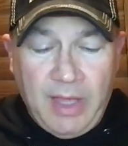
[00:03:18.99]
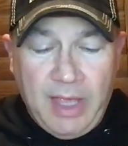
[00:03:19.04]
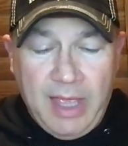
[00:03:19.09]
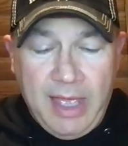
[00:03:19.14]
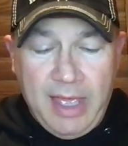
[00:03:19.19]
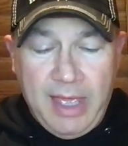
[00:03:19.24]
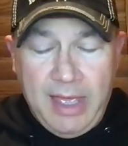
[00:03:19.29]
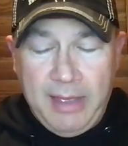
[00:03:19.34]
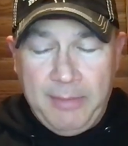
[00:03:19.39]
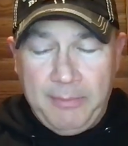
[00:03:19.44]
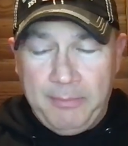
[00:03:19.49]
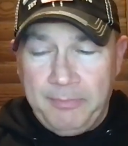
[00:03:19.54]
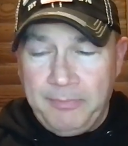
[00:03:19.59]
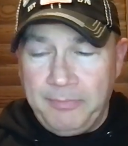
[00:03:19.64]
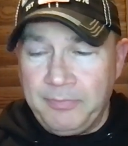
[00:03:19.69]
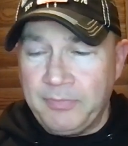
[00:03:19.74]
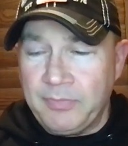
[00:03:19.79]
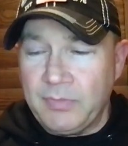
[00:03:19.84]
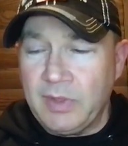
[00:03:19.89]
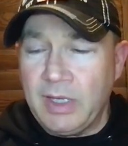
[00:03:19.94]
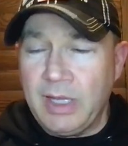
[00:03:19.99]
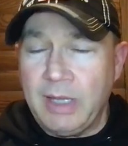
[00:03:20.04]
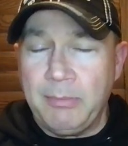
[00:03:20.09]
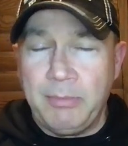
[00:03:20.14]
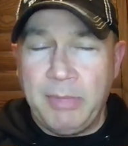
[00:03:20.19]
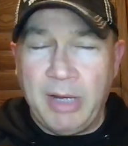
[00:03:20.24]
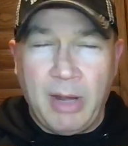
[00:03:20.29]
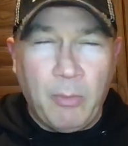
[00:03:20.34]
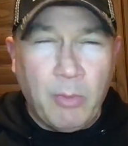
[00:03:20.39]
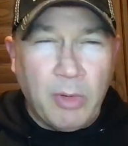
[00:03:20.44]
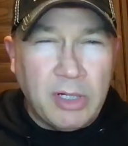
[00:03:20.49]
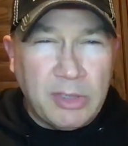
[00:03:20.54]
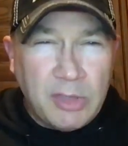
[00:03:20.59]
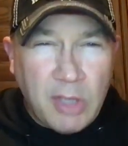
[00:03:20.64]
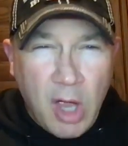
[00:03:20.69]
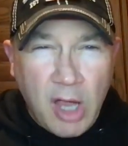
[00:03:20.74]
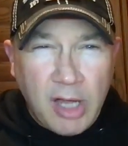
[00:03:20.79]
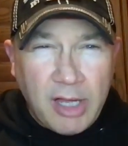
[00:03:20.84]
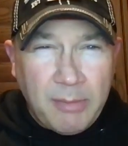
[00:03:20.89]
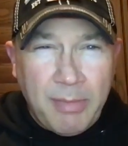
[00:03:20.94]
um, but I want to
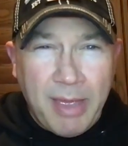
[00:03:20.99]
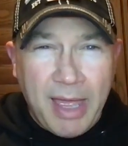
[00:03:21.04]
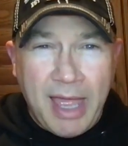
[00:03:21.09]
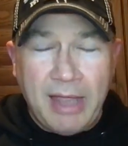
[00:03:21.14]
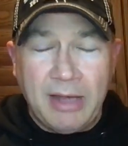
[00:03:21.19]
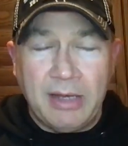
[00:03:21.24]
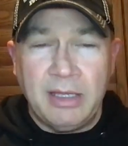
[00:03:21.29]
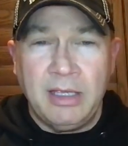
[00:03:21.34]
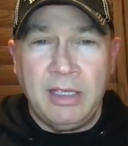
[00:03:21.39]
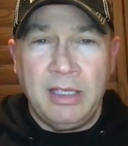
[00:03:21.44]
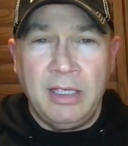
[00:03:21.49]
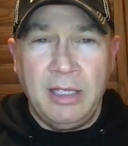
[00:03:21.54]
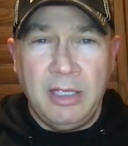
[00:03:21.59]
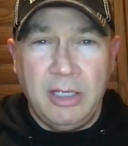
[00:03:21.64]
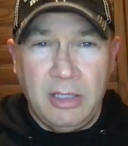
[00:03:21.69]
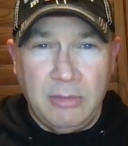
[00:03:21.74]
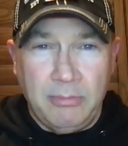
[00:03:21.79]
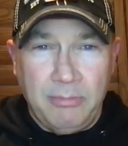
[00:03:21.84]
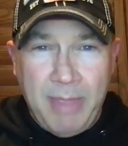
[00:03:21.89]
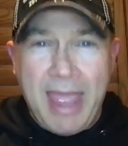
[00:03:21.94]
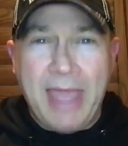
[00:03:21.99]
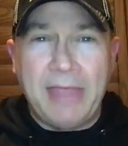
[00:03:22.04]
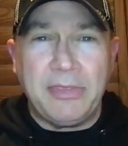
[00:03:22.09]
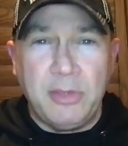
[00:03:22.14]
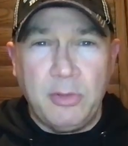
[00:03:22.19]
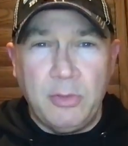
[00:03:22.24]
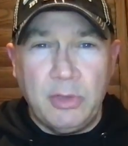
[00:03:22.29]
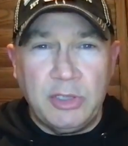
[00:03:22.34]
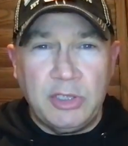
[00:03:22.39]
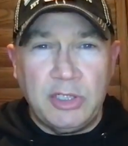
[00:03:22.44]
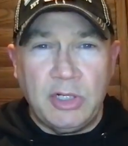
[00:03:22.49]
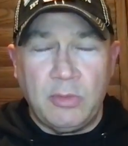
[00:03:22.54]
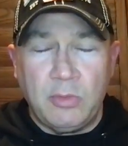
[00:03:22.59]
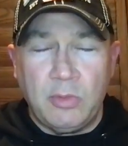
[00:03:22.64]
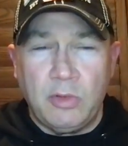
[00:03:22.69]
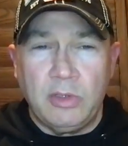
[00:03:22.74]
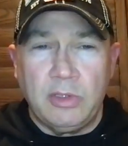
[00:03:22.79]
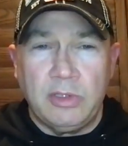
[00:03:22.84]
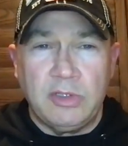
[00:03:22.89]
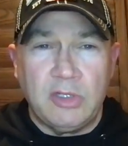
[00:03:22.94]
talk about Matthew in
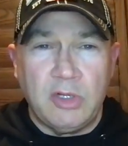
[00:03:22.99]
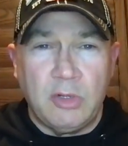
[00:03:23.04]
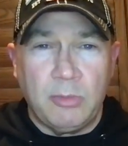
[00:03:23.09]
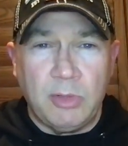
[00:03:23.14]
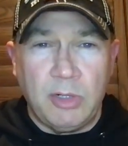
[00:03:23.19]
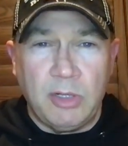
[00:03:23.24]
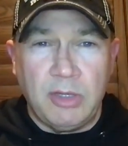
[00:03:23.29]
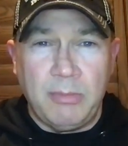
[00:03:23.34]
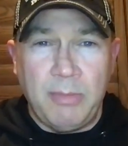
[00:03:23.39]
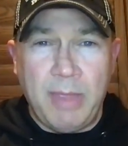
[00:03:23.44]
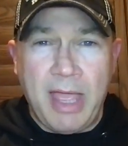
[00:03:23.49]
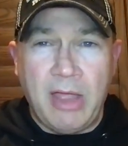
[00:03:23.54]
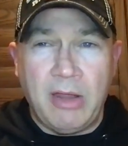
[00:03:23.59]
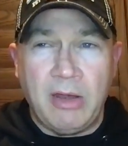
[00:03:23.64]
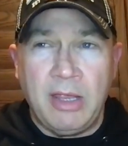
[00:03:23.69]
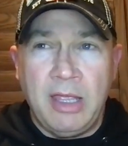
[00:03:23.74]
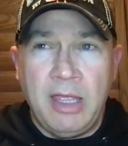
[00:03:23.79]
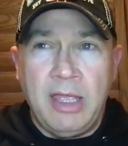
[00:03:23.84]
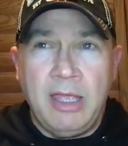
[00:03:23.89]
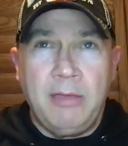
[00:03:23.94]
general and Sermon on the Mount.